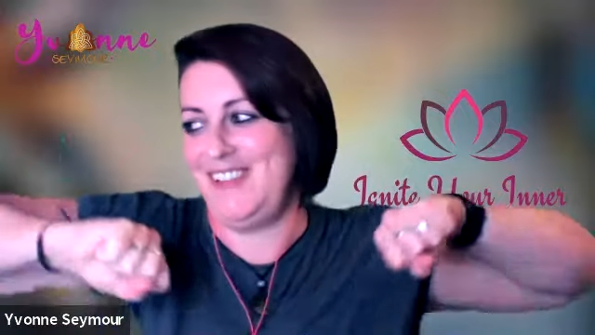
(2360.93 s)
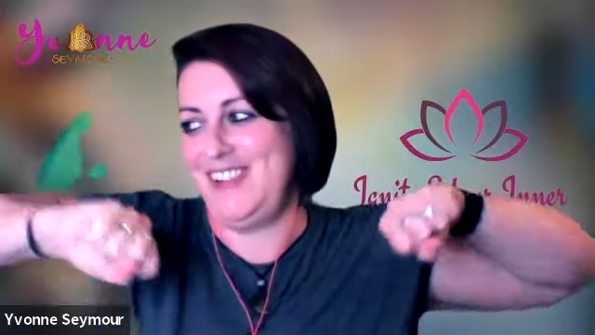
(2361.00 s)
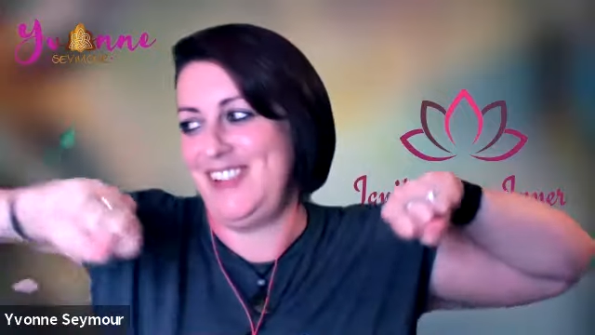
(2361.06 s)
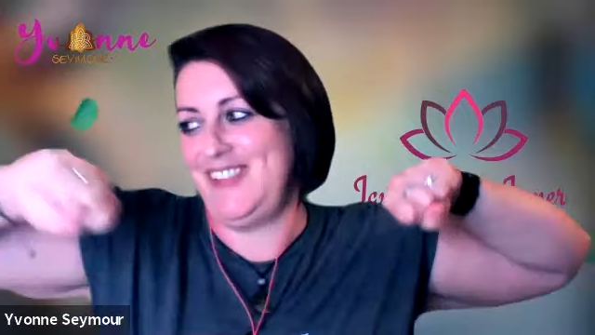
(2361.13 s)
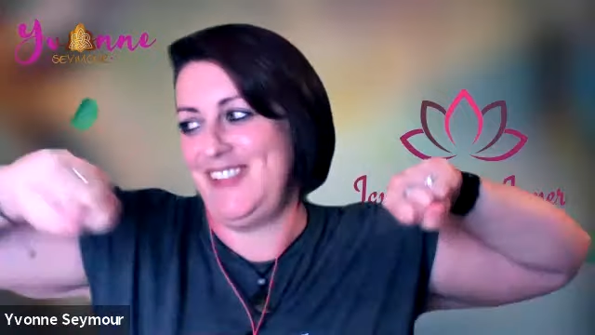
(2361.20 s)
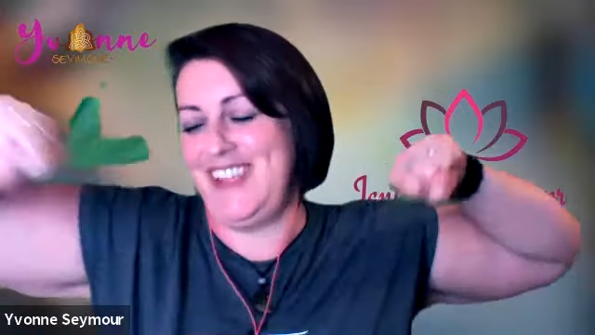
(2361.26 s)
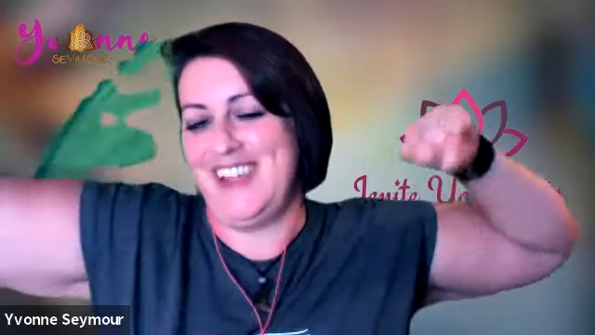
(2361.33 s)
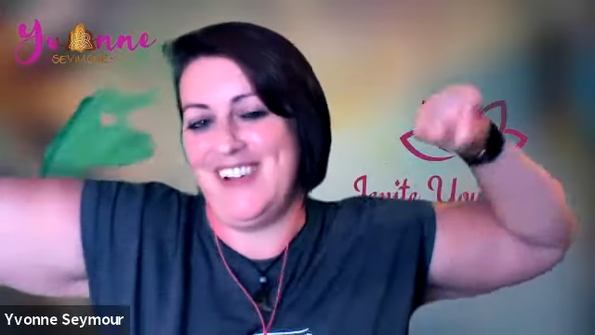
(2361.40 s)
we
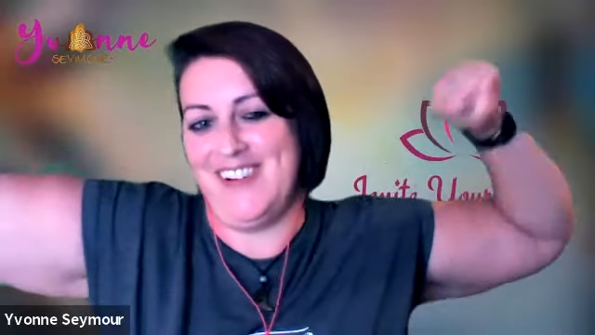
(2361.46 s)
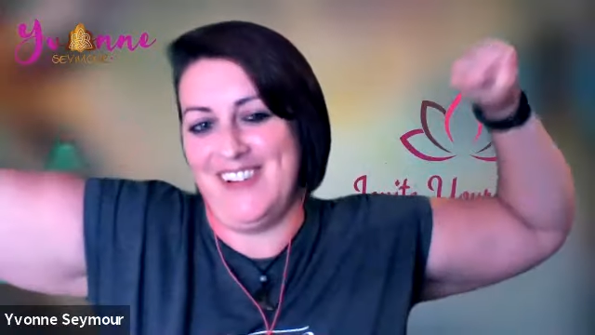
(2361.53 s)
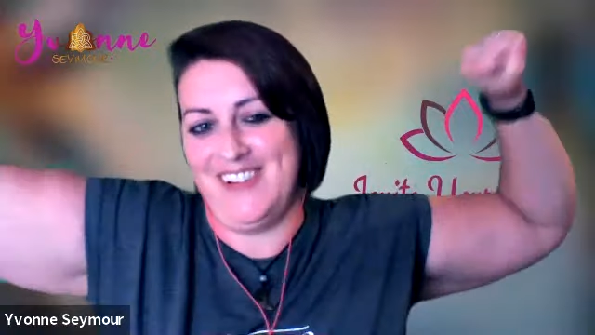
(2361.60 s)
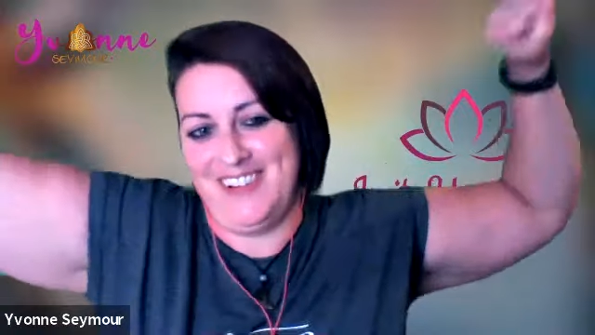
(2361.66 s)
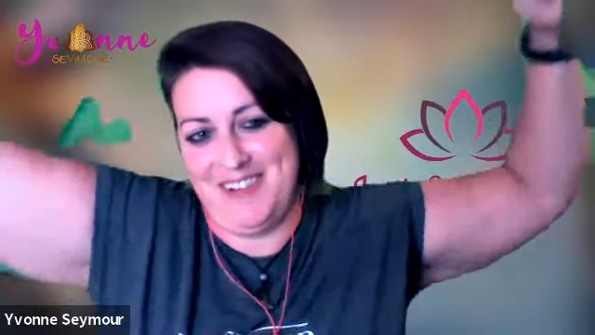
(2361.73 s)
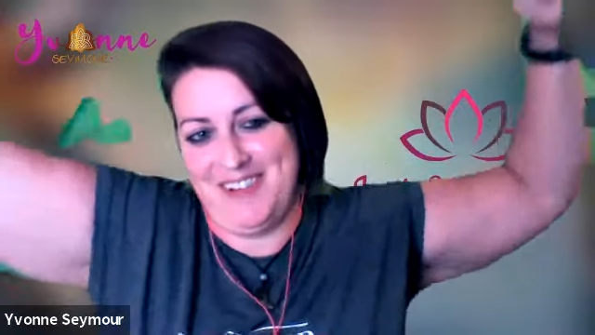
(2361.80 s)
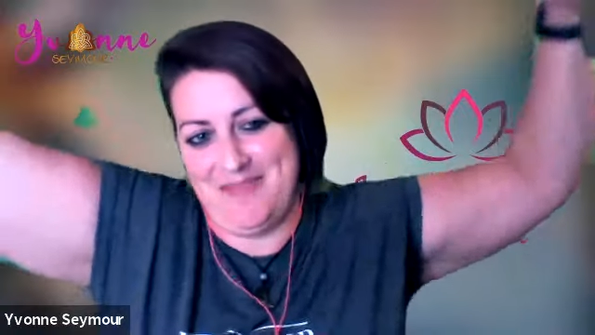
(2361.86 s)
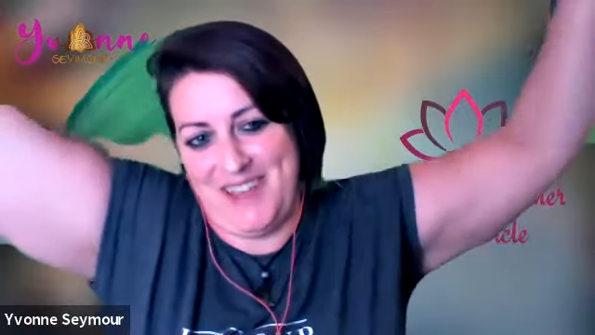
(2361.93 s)
do a
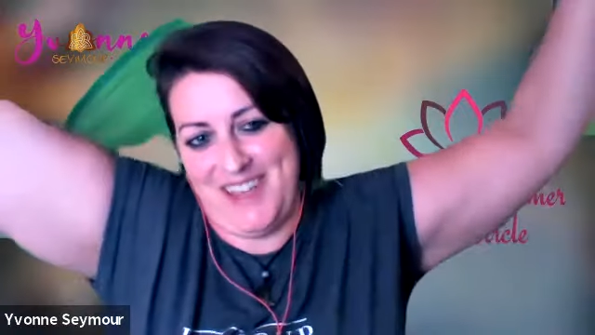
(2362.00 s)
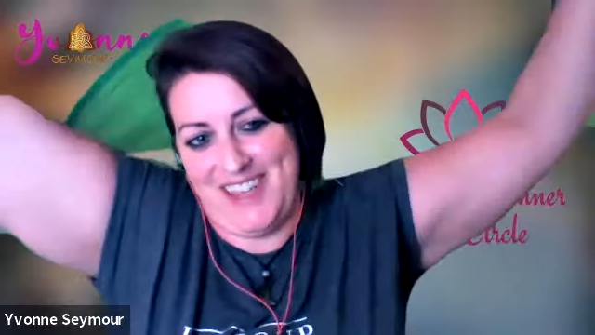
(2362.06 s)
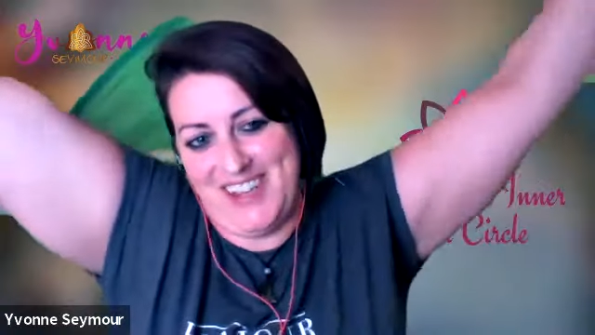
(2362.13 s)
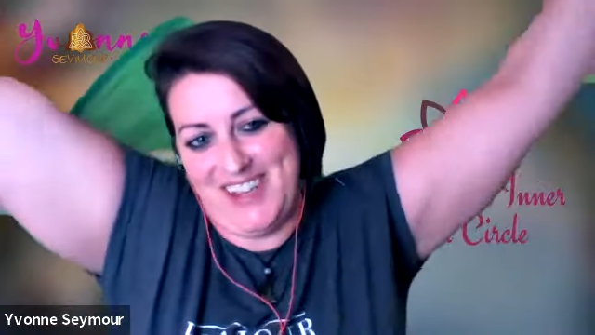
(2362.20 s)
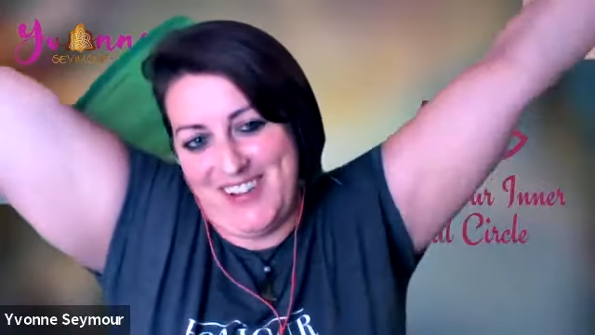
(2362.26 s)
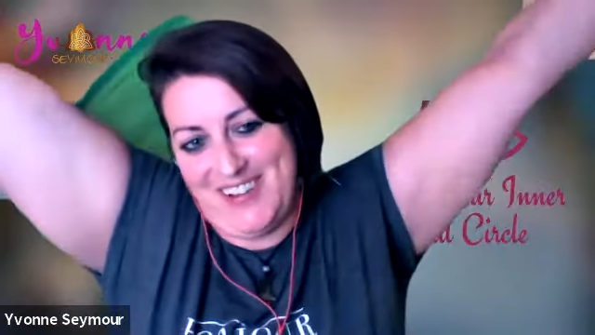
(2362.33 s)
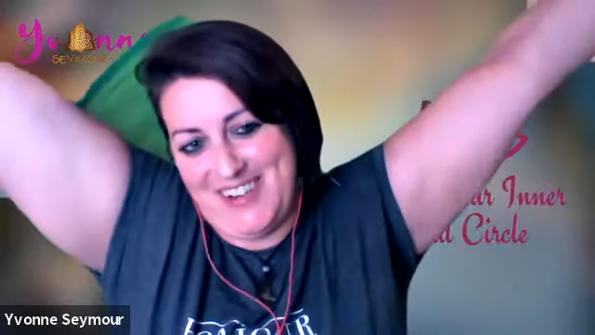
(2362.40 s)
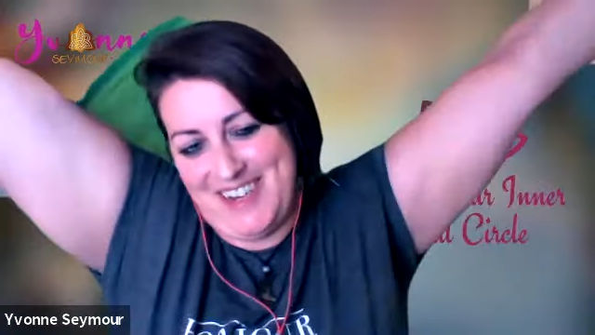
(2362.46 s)
yawn, a big
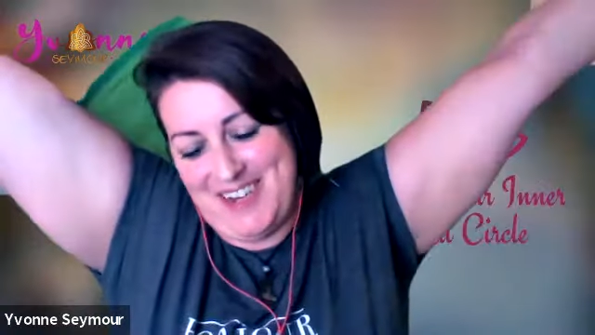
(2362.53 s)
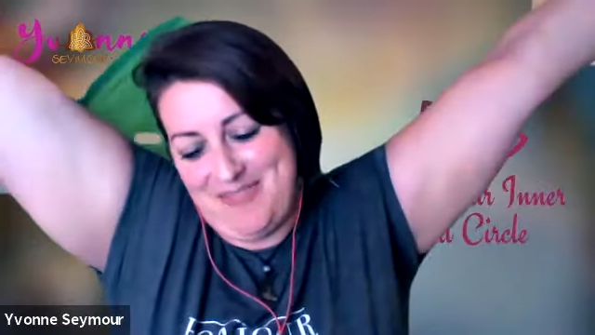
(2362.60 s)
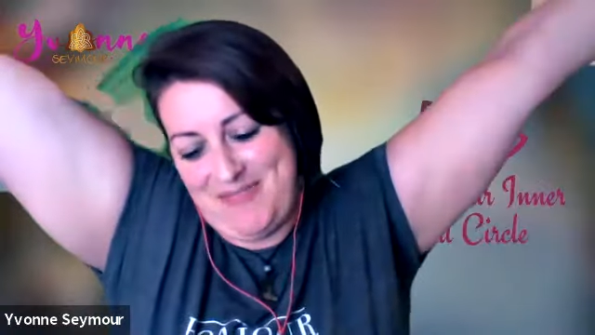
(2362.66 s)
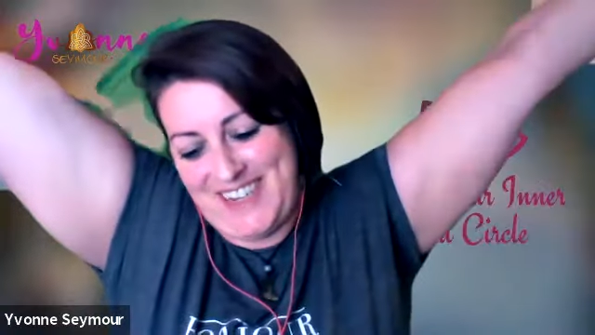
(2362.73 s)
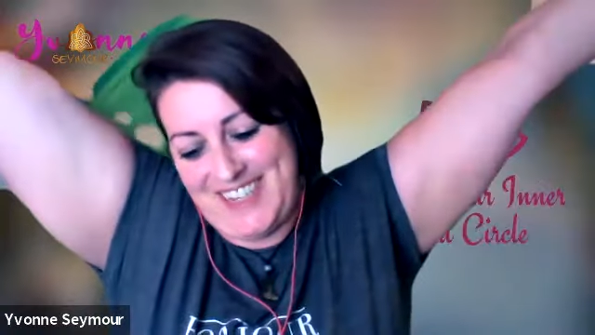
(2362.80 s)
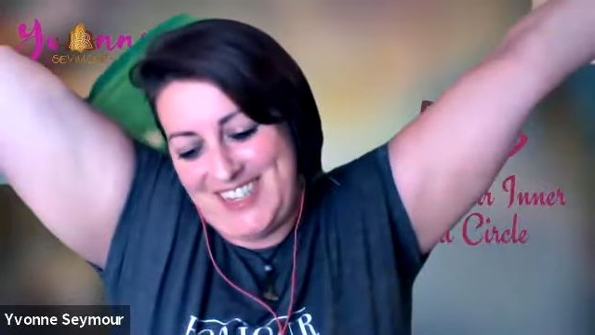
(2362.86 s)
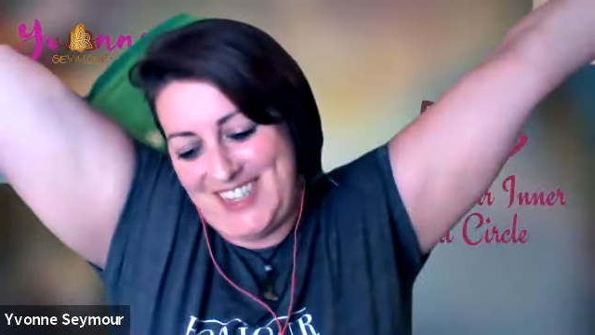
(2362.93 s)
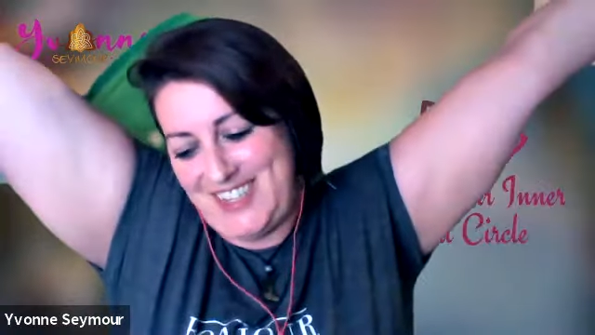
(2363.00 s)
yawn, and a
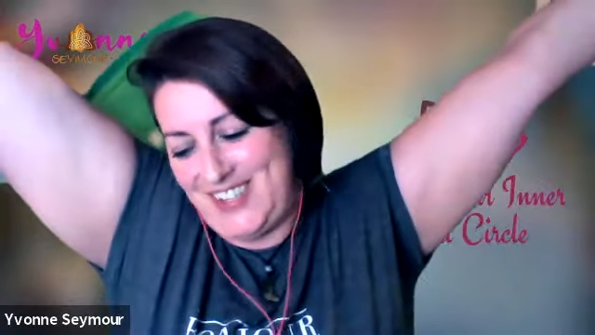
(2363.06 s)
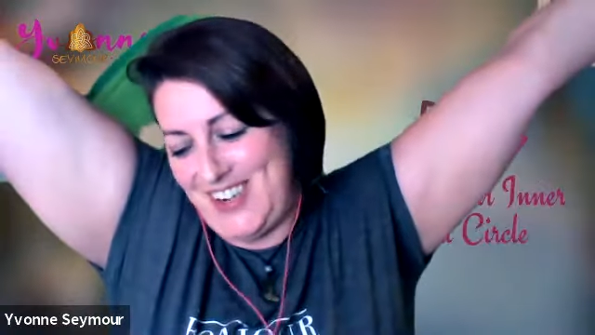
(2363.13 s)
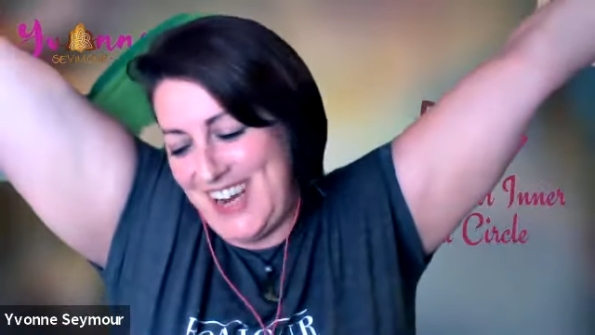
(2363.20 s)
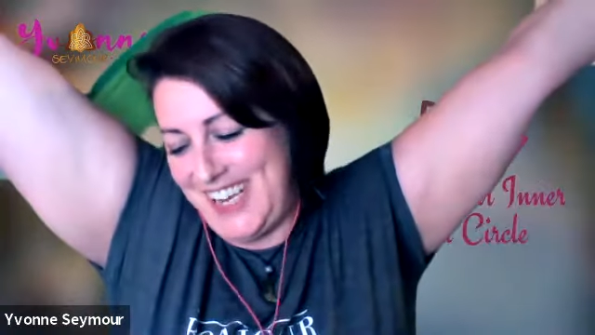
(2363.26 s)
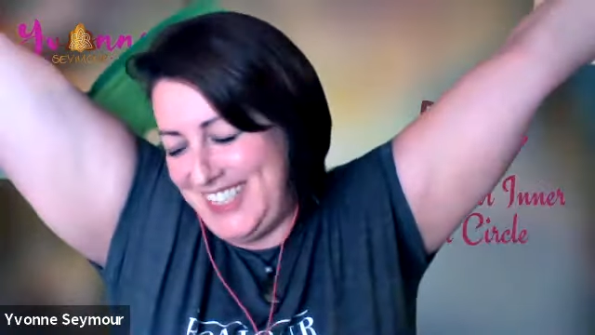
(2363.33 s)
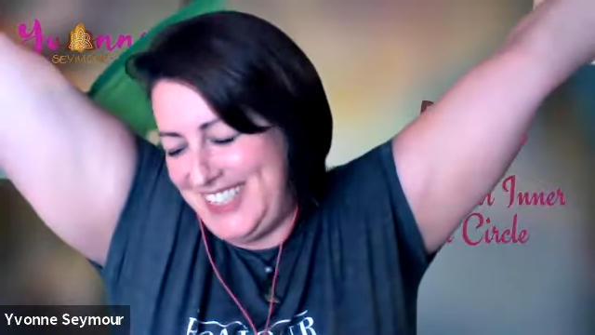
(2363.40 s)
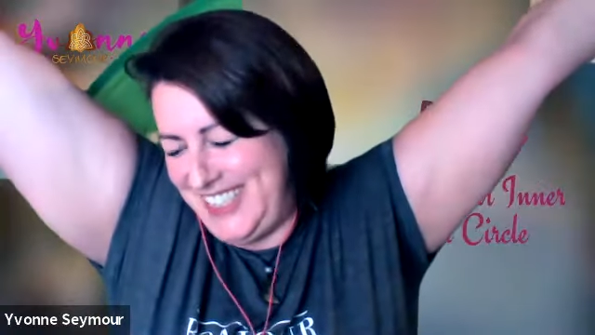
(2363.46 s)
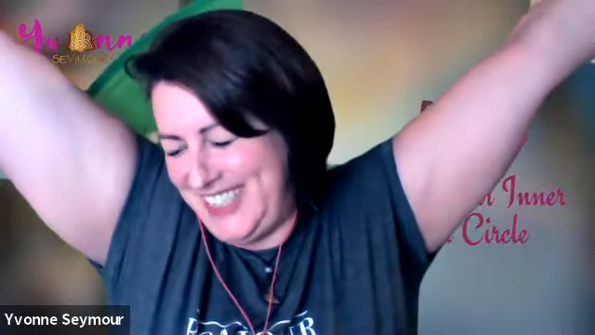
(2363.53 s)
big
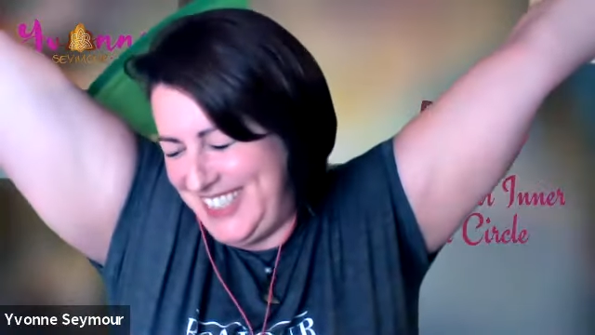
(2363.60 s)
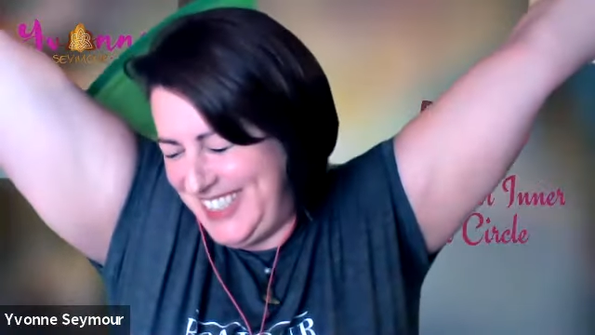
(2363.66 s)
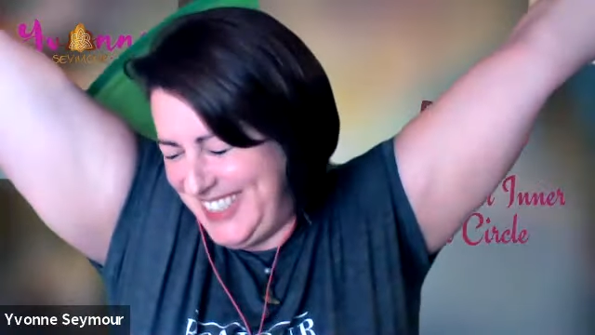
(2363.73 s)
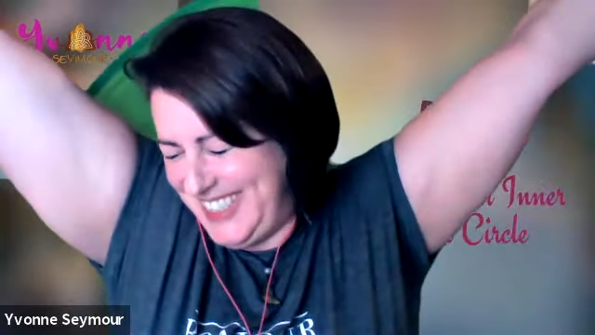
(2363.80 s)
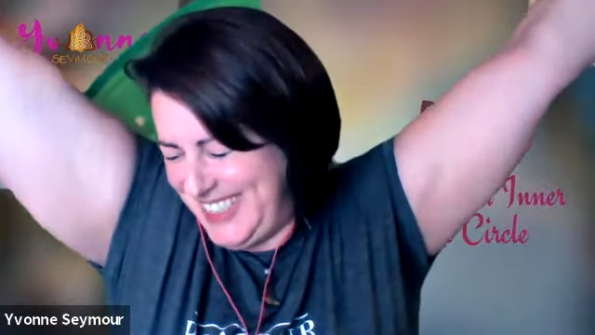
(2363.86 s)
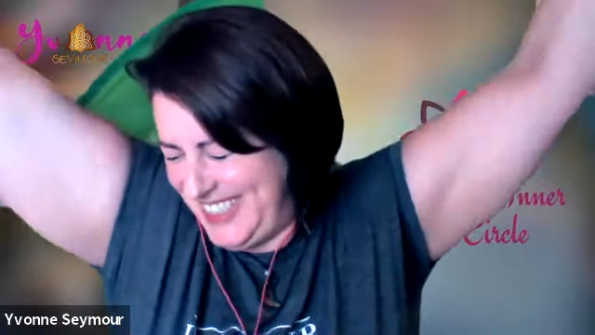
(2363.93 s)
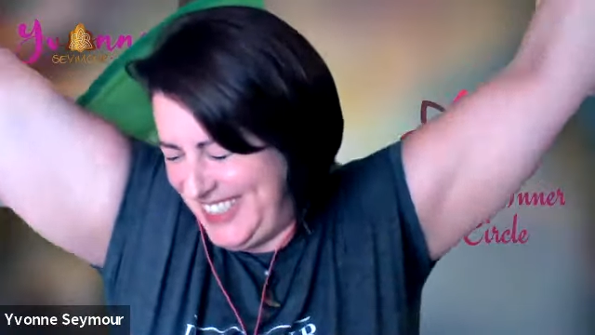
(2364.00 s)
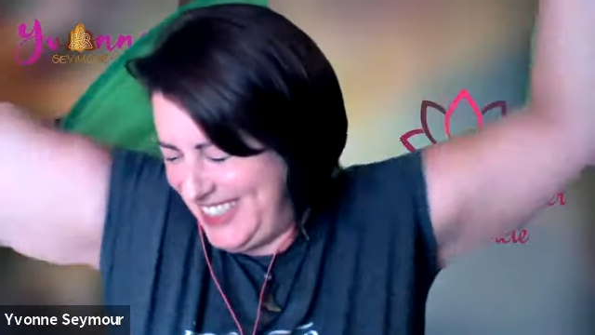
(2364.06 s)
stretch.